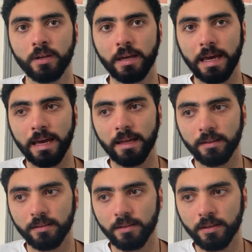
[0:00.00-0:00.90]

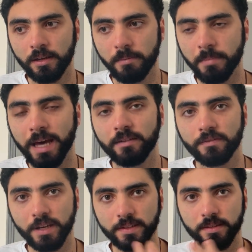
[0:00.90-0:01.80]
and
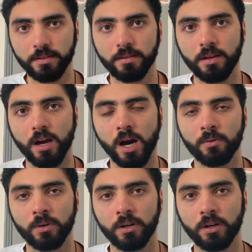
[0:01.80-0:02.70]
manifest
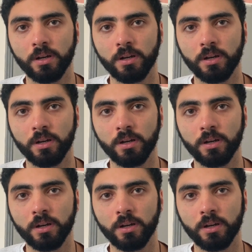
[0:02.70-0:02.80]
our